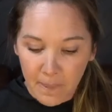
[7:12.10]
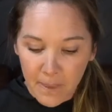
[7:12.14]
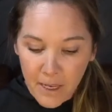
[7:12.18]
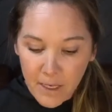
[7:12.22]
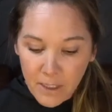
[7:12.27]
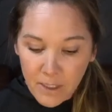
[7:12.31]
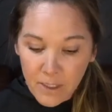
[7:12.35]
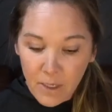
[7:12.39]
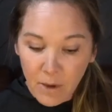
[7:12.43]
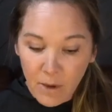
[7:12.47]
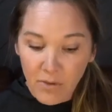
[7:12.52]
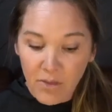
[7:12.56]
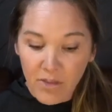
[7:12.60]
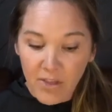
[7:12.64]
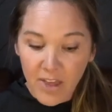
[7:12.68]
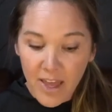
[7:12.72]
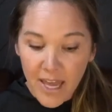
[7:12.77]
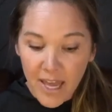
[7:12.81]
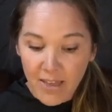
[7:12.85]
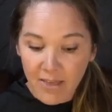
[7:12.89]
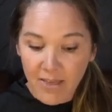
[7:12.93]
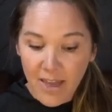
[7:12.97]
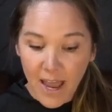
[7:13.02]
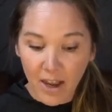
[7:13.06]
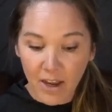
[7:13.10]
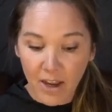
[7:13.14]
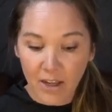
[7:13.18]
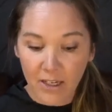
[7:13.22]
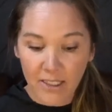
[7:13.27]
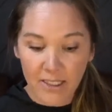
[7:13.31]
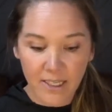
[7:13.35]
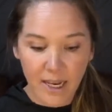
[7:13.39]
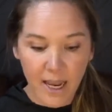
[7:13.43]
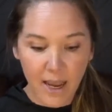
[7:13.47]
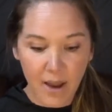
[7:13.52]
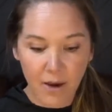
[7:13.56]
So then that
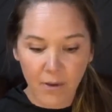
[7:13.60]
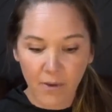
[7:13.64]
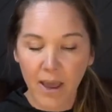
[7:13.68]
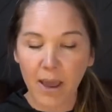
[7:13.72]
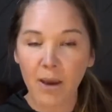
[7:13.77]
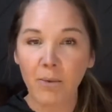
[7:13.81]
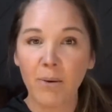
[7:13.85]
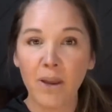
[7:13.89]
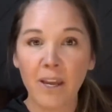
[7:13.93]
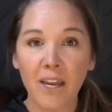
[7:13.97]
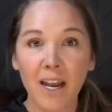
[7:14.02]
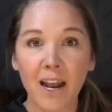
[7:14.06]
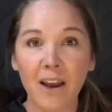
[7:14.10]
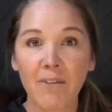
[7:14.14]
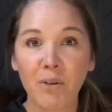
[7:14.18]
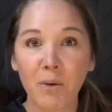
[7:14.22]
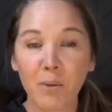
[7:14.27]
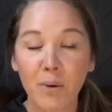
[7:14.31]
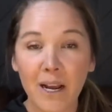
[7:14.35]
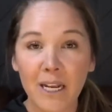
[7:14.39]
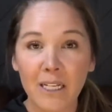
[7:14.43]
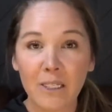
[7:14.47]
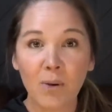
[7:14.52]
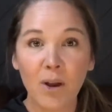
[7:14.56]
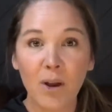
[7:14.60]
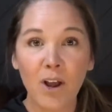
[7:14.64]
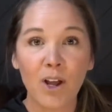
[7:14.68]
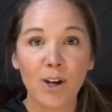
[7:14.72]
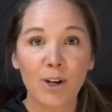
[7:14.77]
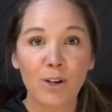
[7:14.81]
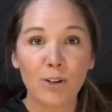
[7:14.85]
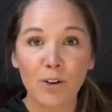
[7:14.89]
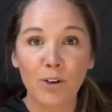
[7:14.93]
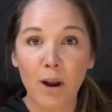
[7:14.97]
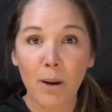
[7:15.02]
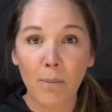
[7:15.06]
could say, okay, we can have a rise ball and
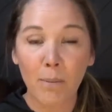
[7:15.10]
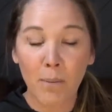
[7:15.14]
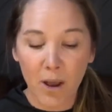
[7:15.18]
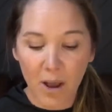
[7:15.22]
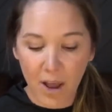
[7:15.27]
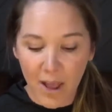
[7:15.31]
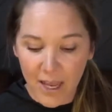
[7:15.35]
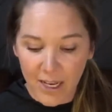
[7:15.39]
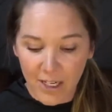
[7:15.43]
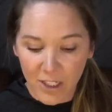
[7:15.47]
a drop ball,